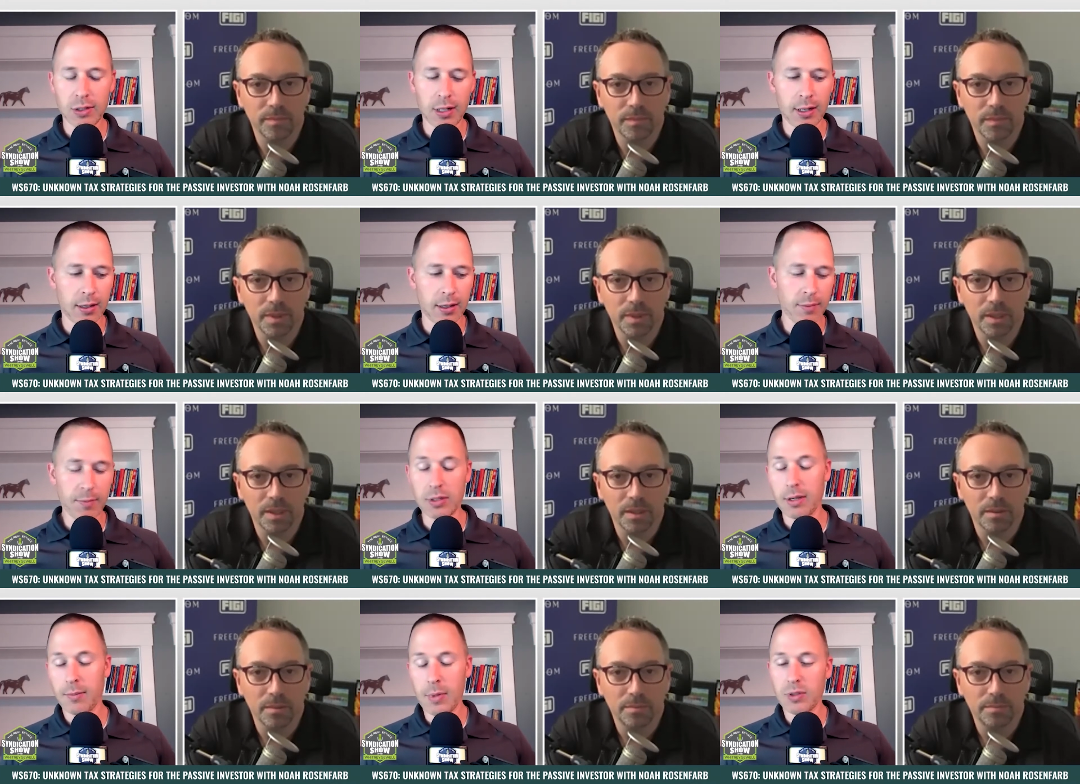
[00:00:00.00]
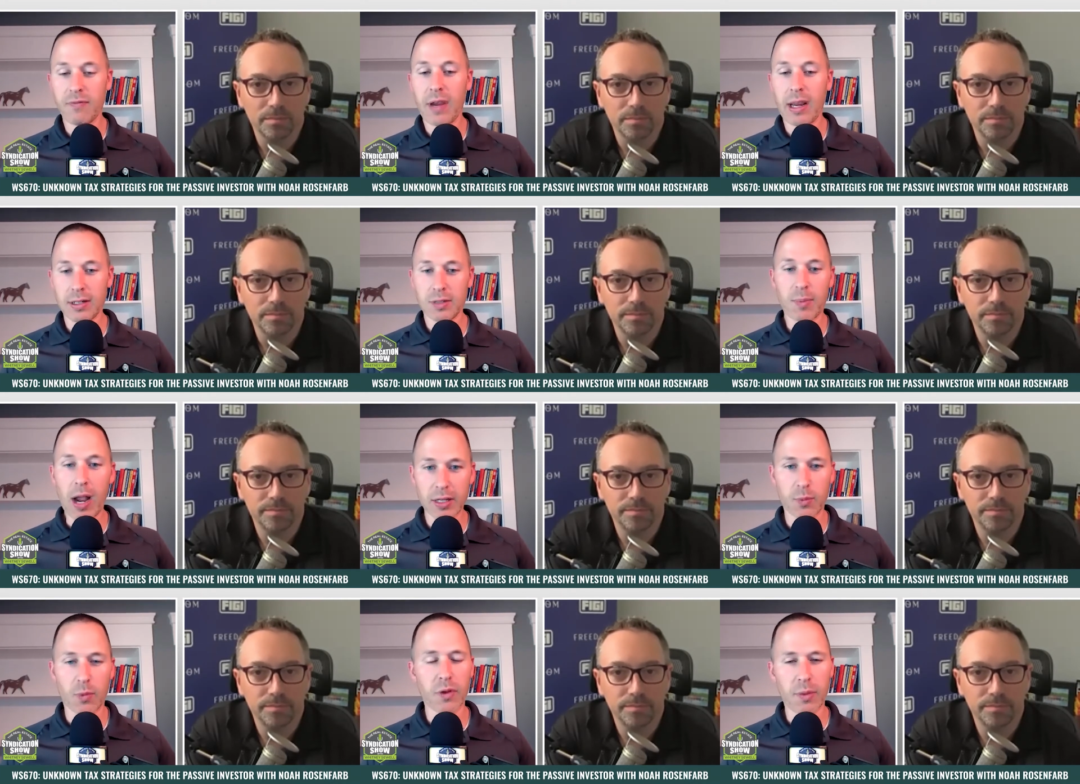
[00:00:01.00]
Speaker 1: uh, the most uh, most advantages
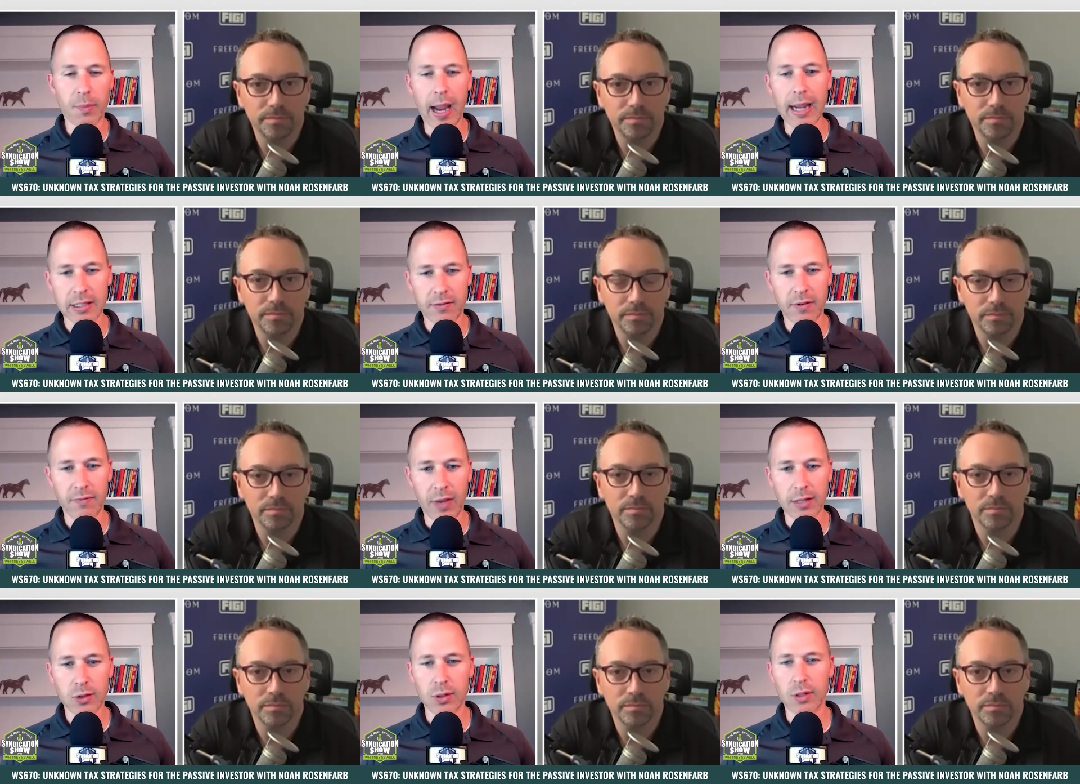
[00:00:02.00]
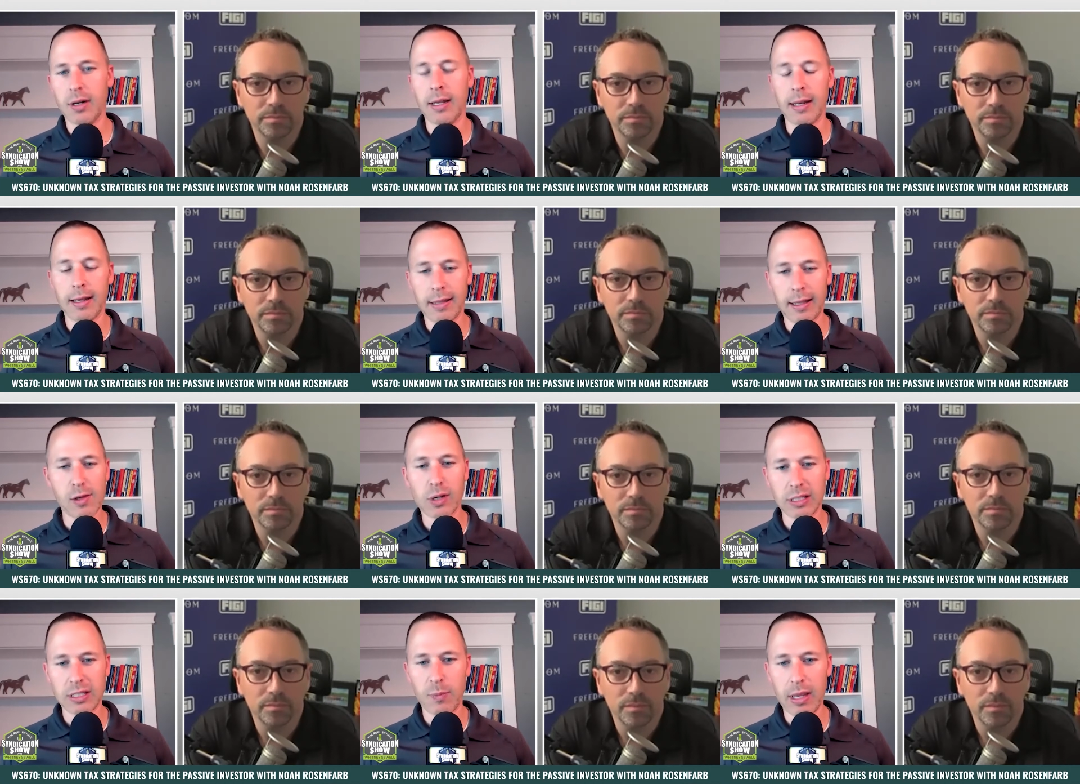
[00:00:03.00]
possible for the passive investor, and I think you
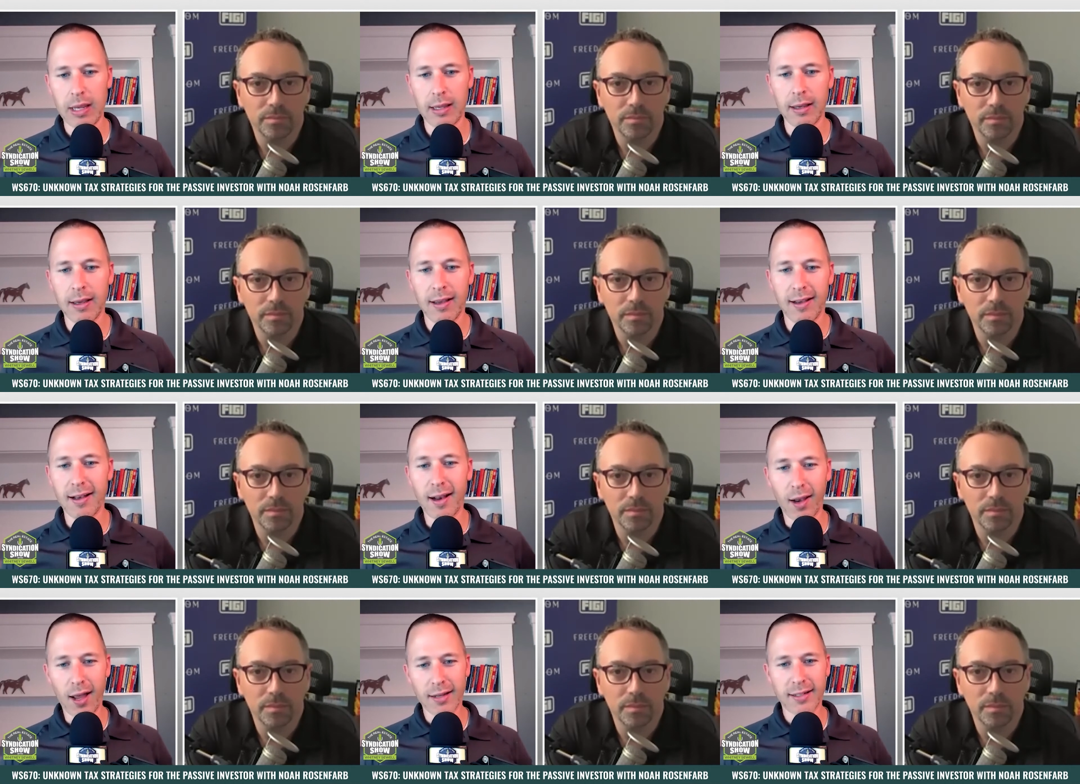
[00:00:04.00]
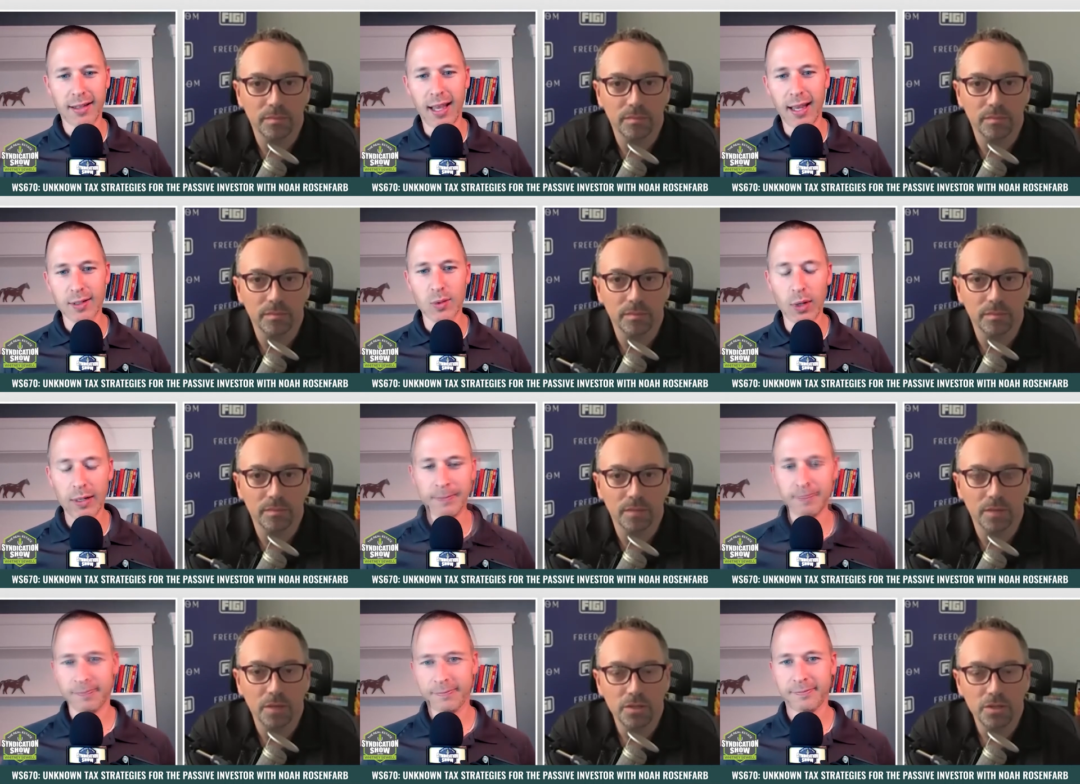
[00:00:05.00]
can speak uh, a lot to that as
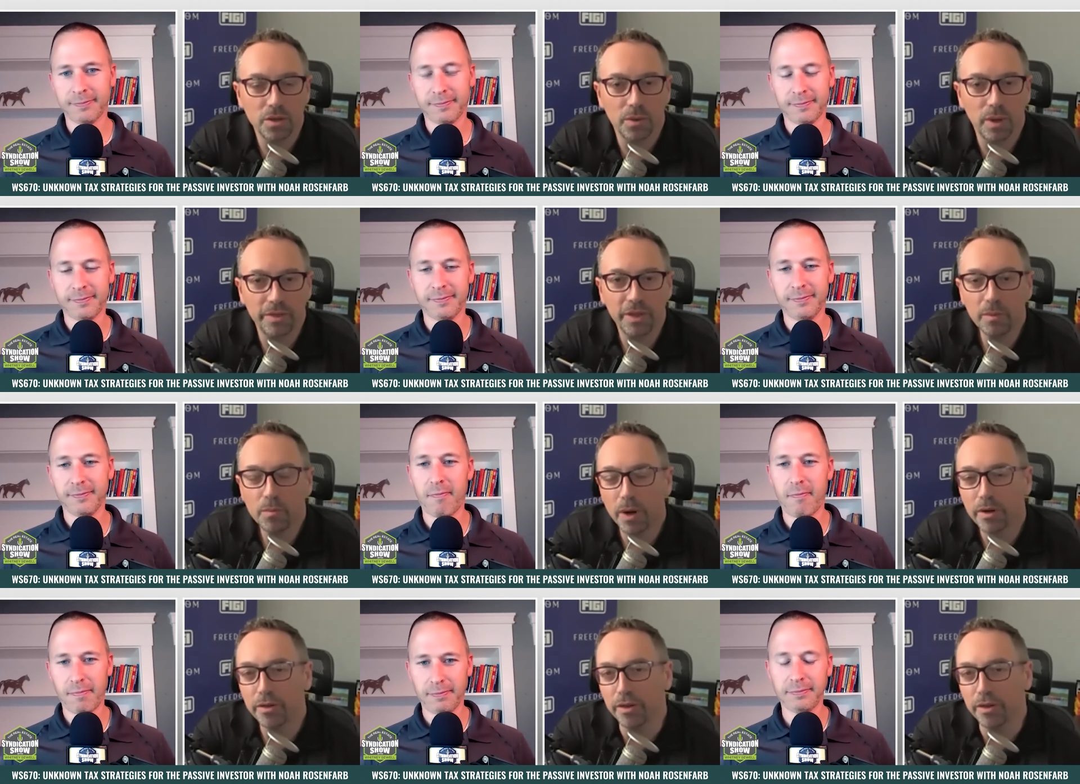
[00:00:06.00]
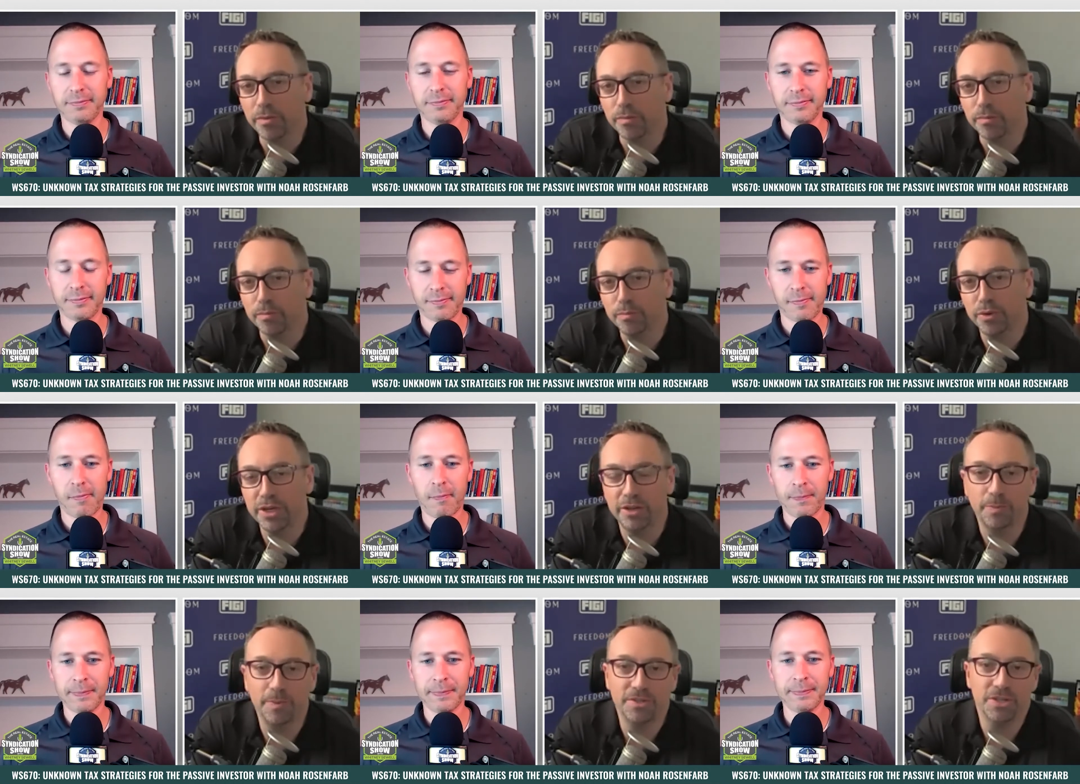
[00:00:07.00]
well.
Speaker 2: So I think one of the
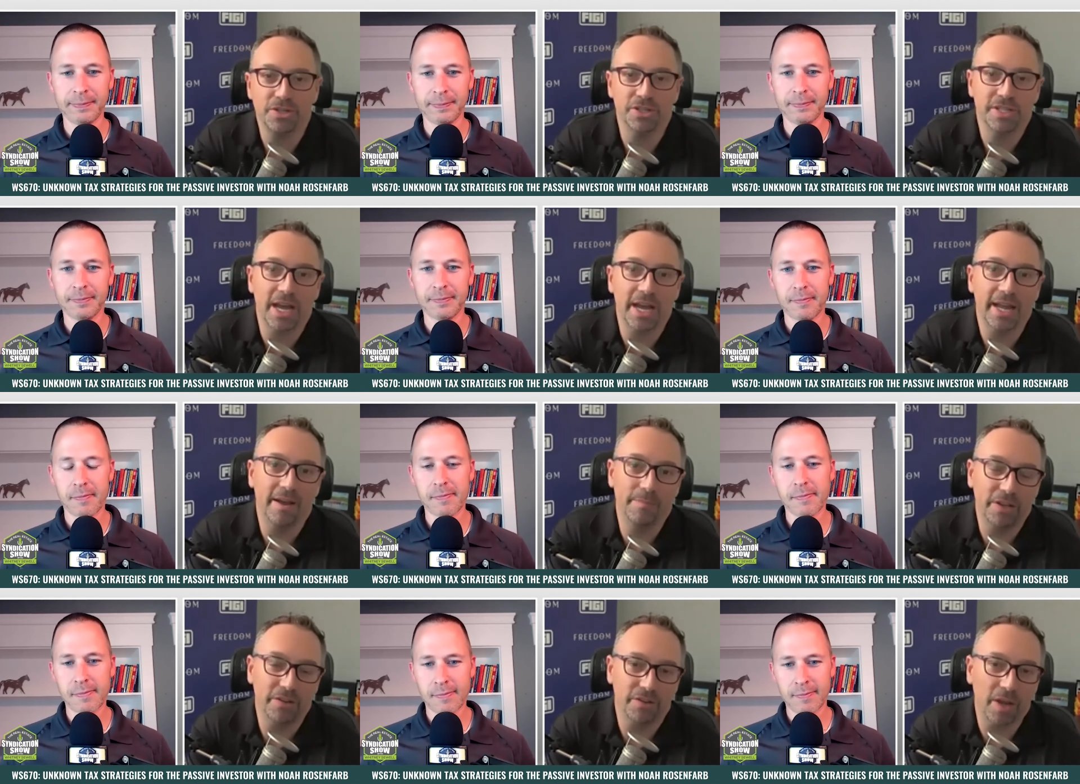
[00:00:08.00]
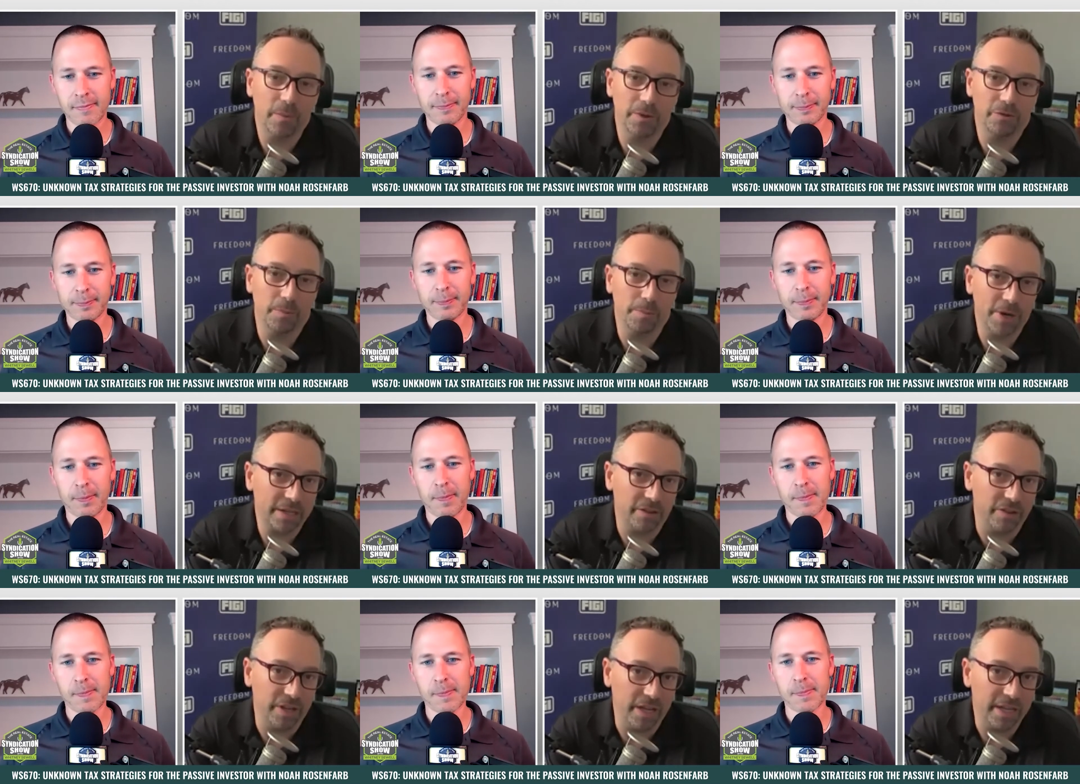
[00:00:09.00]
predispositions I had because I was a
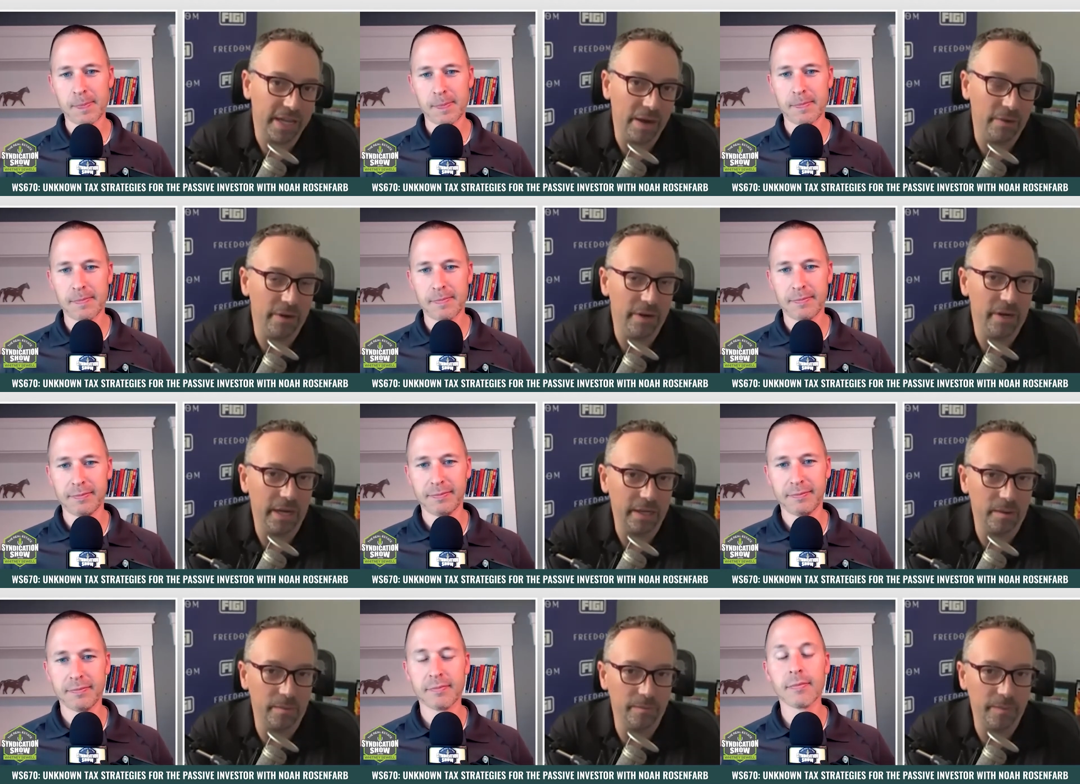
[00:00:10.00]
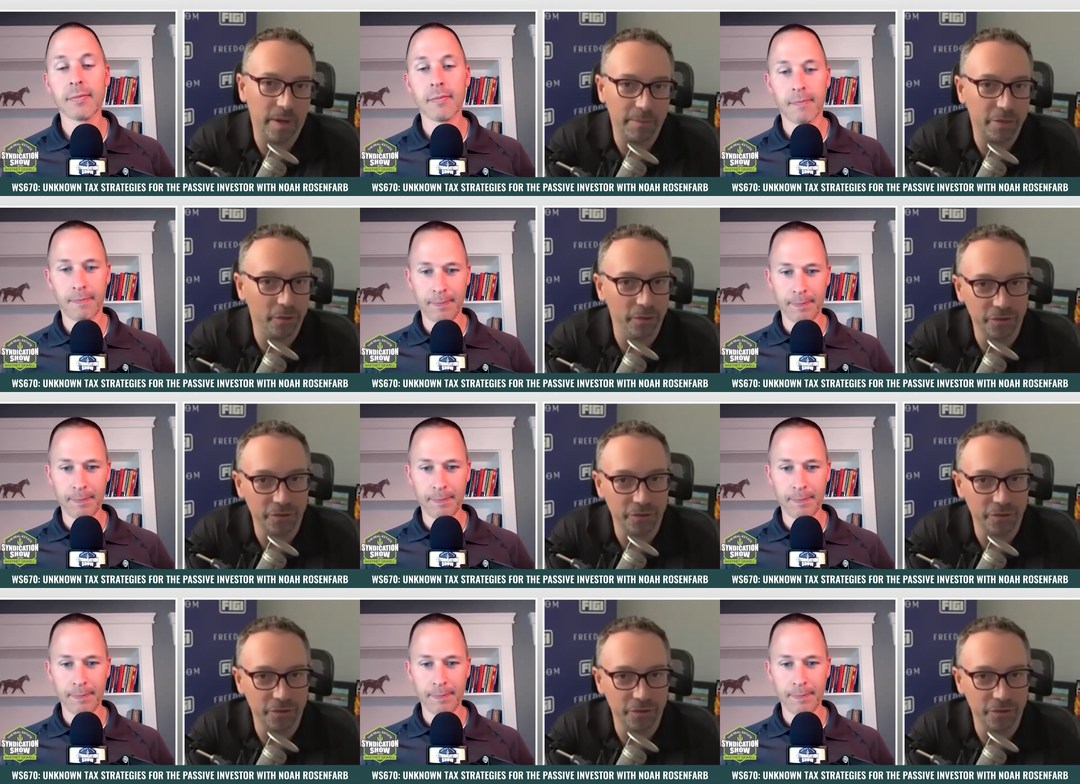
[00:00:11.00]
practicing accountant. I come, I'm a third